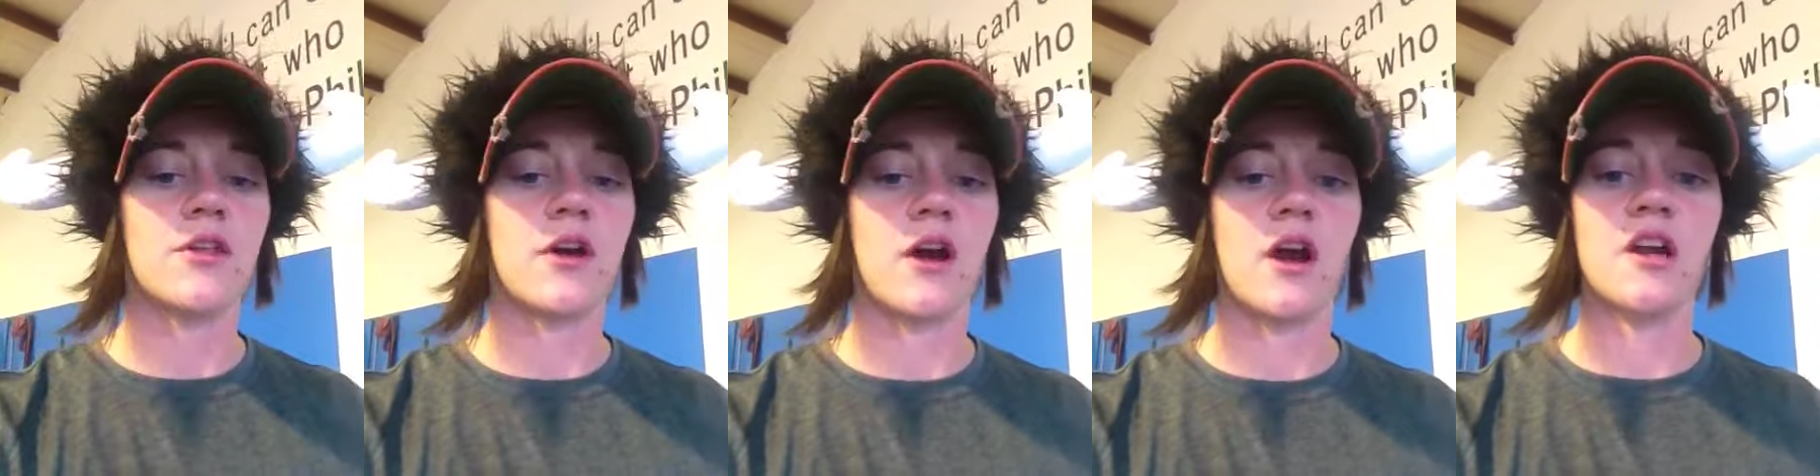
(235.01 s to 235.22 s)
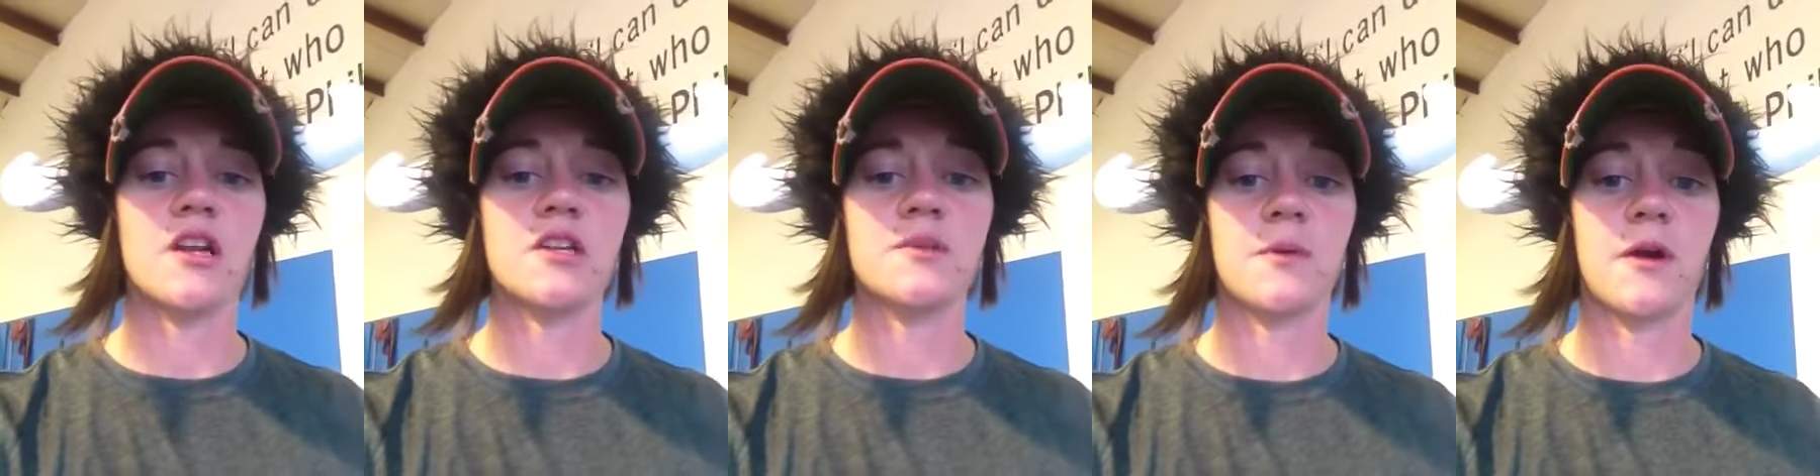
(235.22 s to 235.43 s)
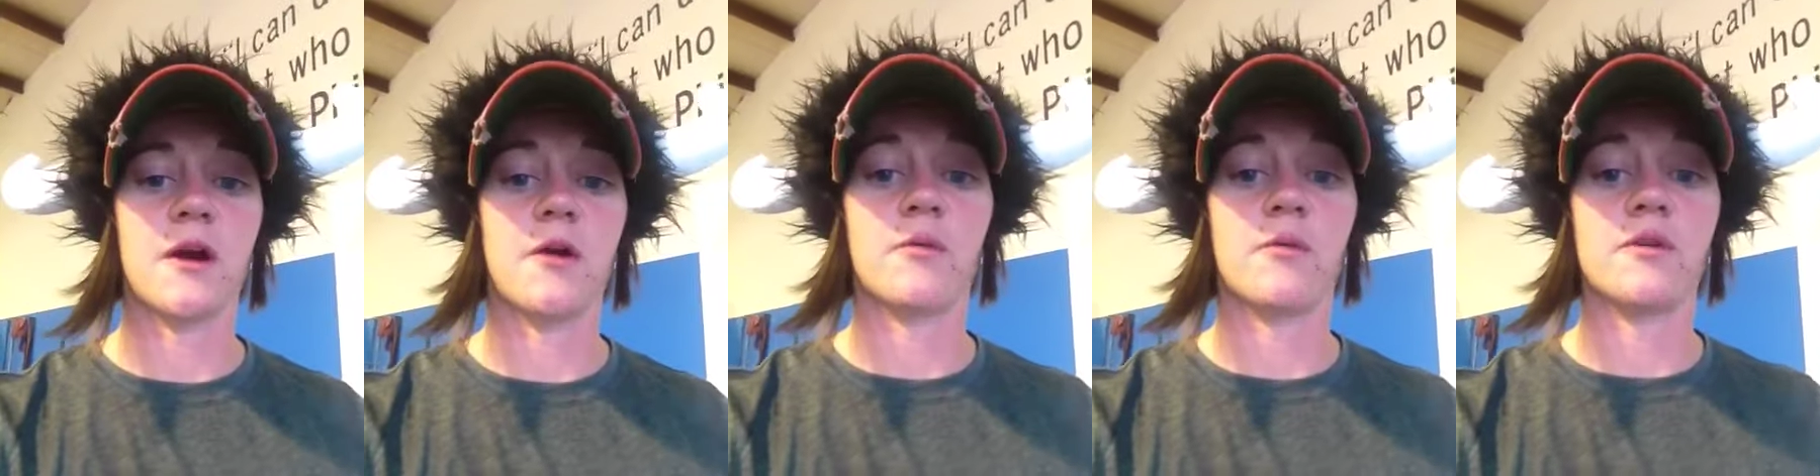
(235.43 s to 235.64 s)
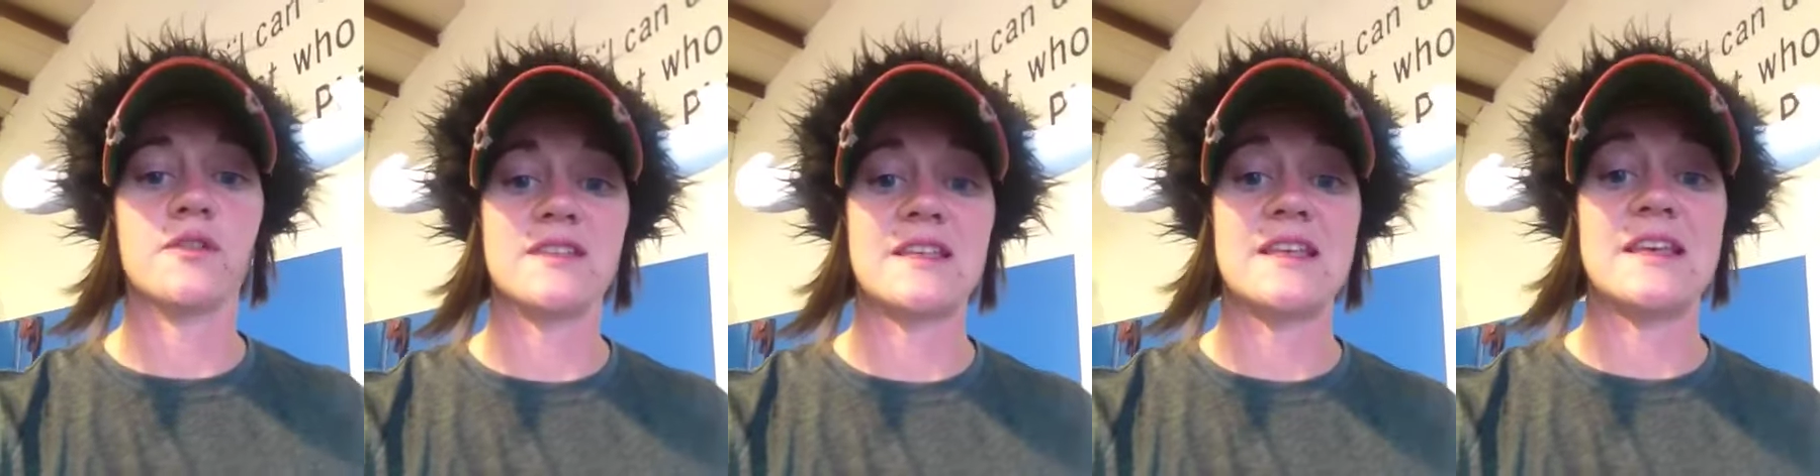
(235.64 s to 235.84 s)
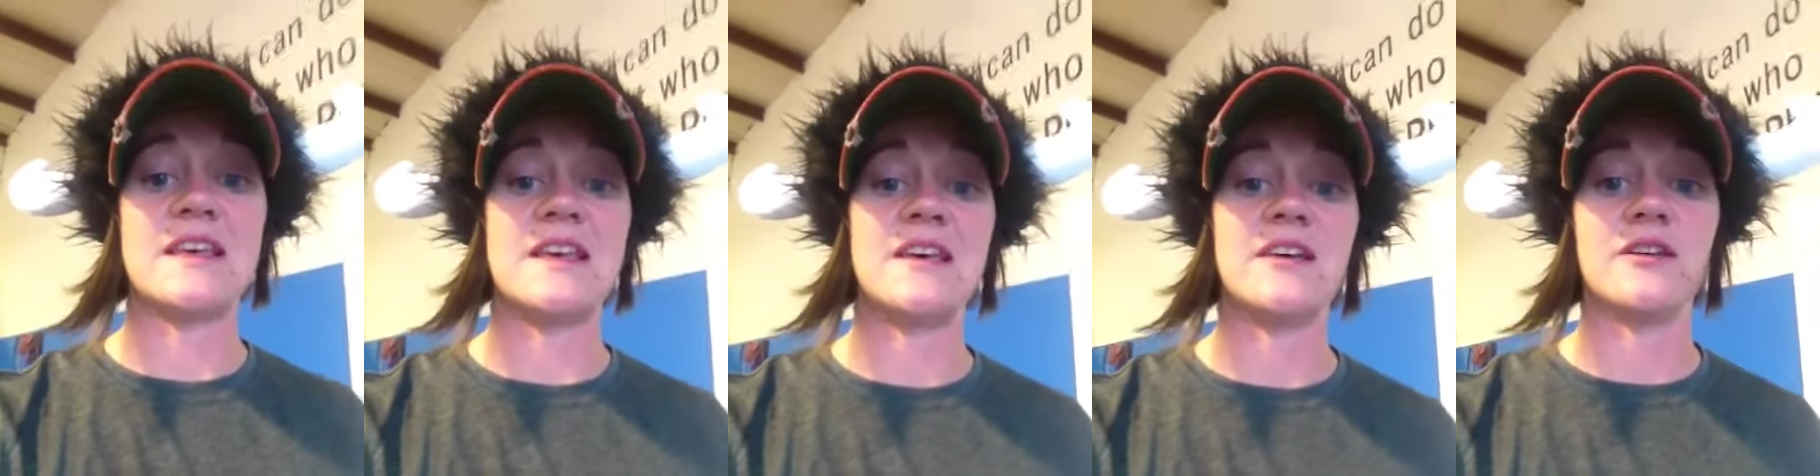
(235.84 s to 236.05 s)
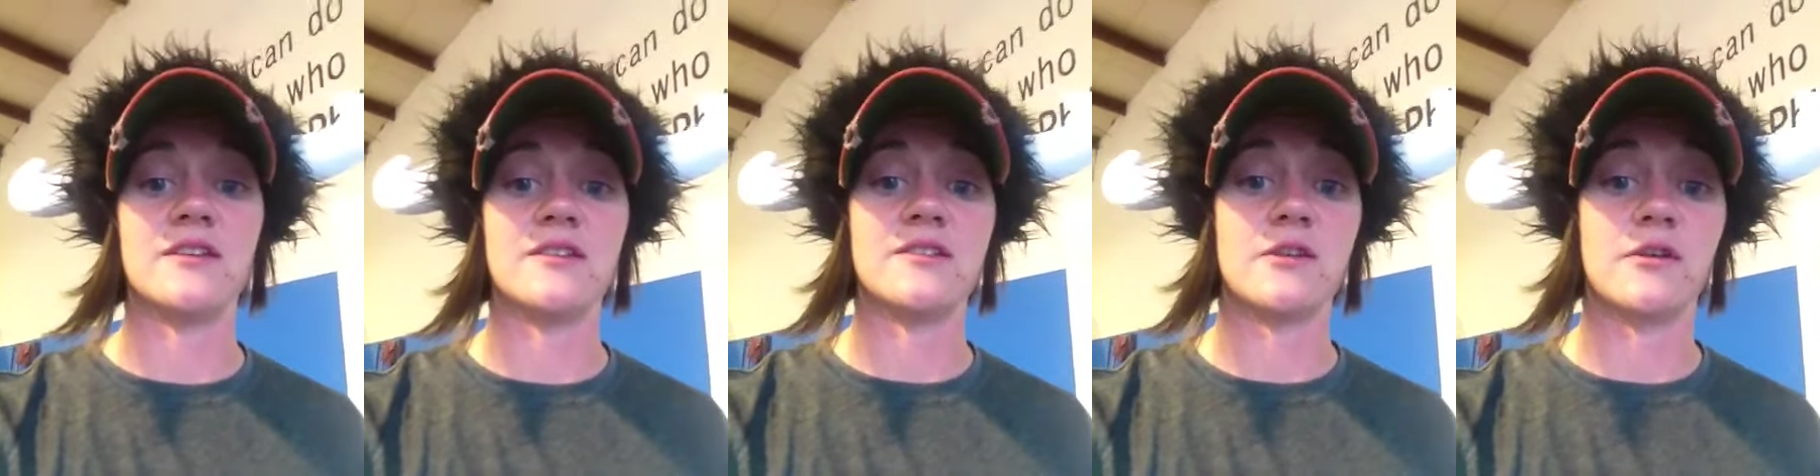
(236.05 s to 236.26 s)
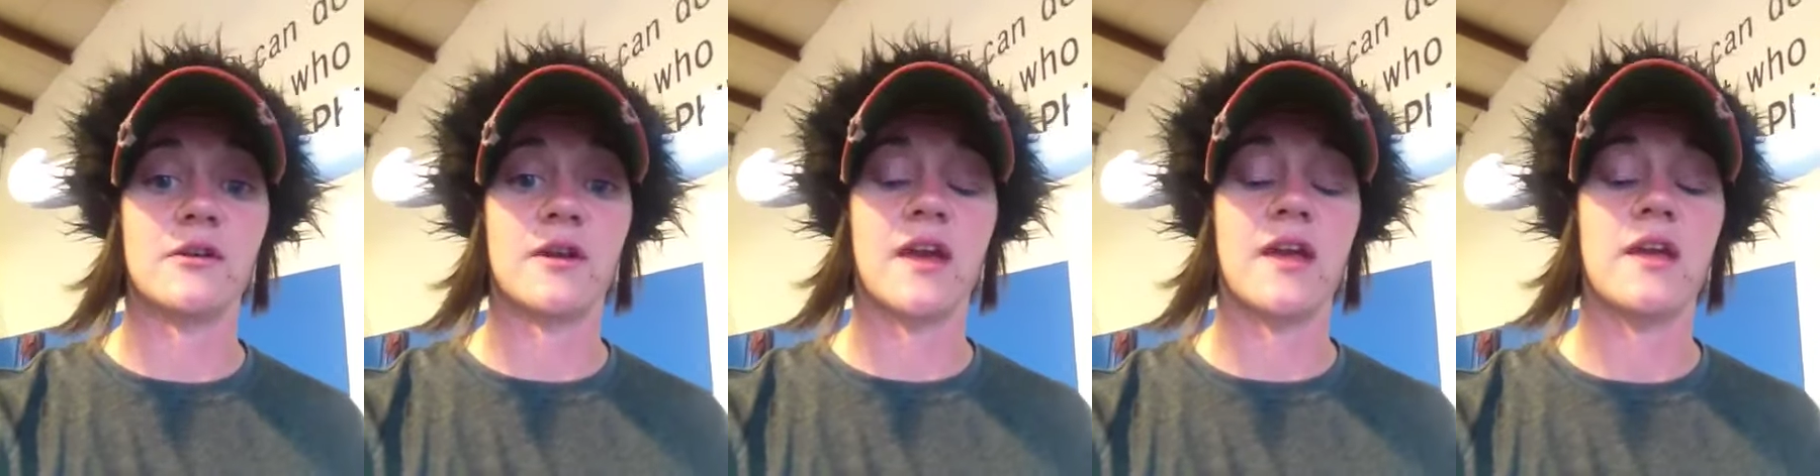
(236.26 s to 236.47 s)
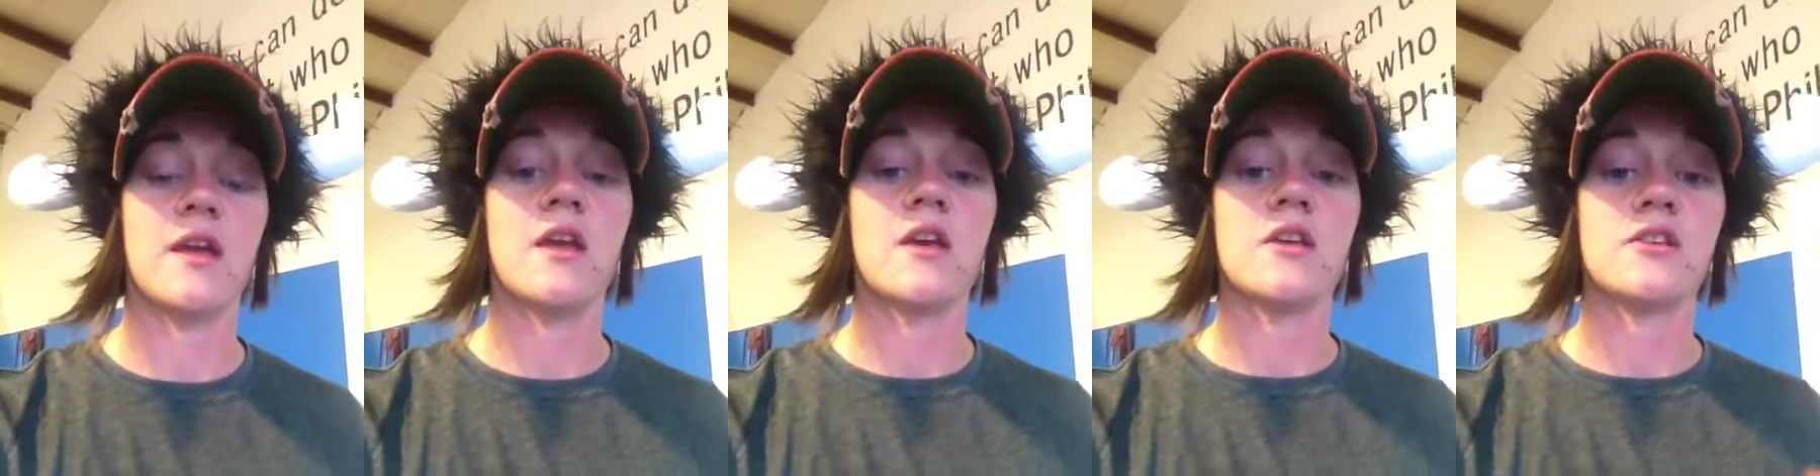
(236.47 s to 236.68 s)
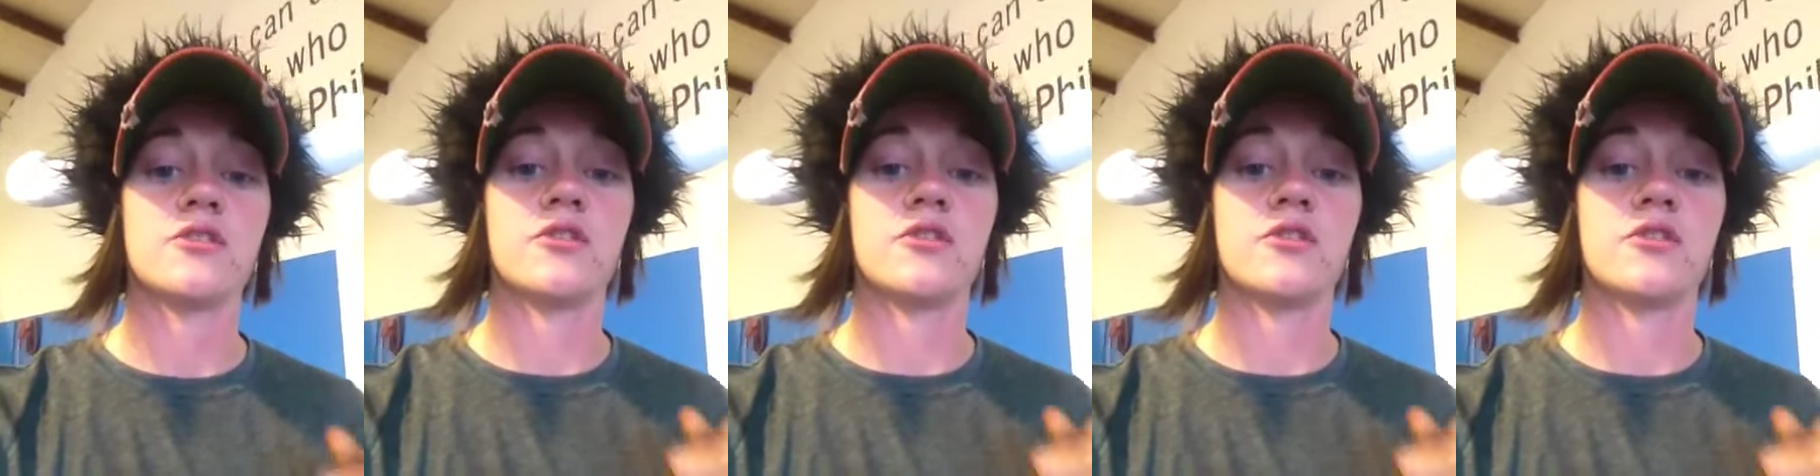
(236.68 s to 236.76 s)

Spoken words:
The hardest part was the hills, okay?